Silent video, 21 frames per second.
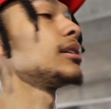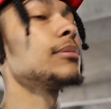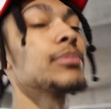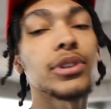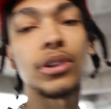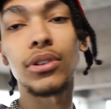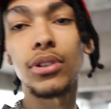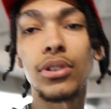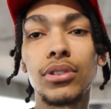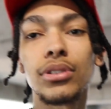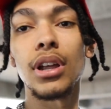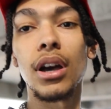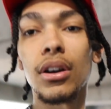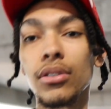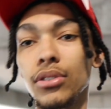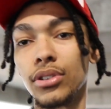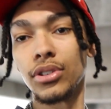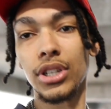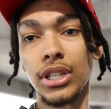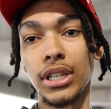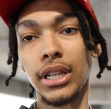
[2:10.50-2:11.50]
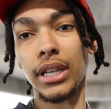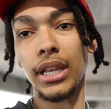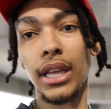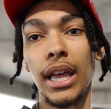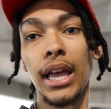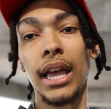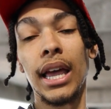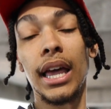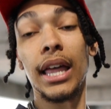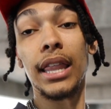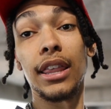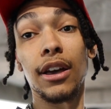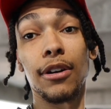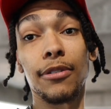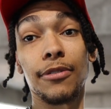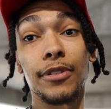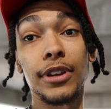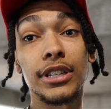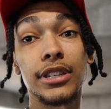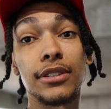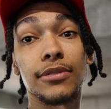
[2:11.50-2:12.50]
up. So you know, usually they'll
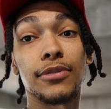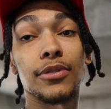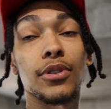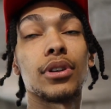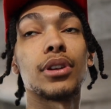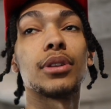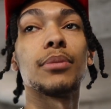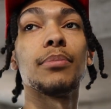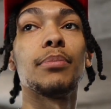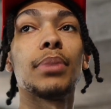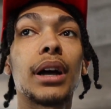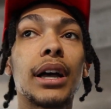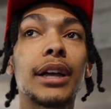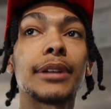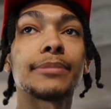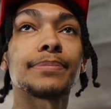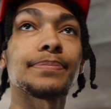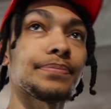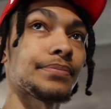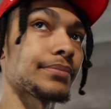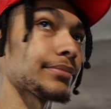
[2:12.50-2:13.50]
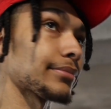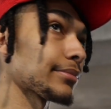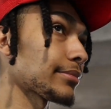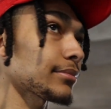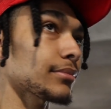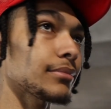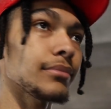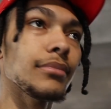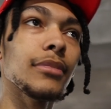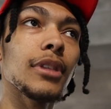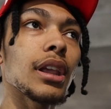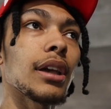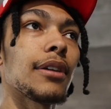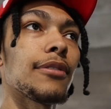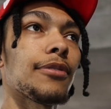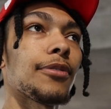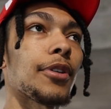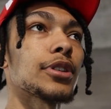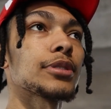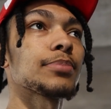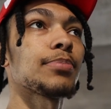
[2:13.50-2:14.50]
fix it for you. But
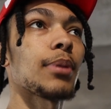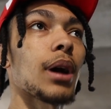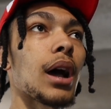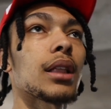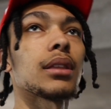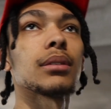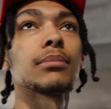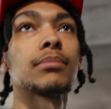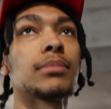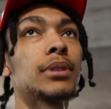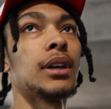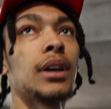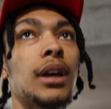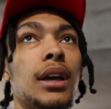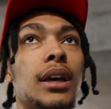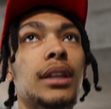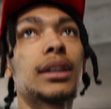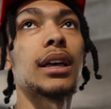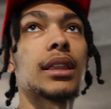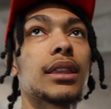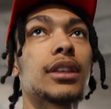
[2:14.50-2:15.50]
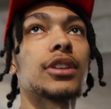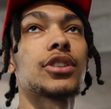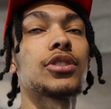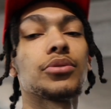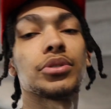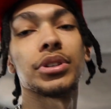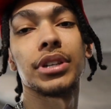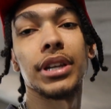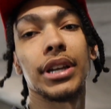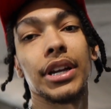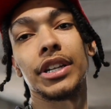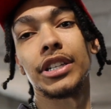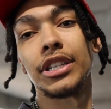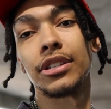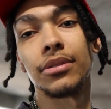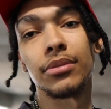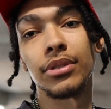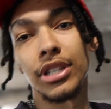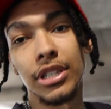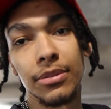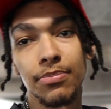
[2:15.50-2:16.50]
first problem, nothing too serious.
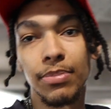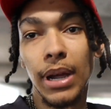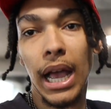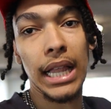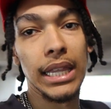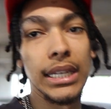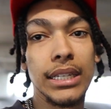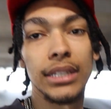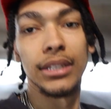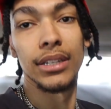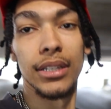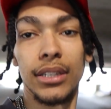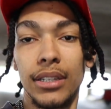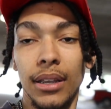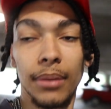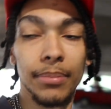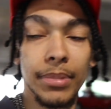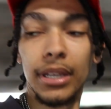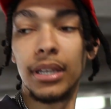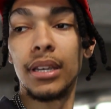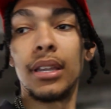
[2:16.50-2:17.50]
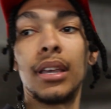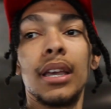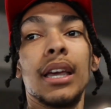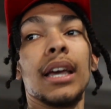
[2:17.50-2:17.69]
It was just probably just something.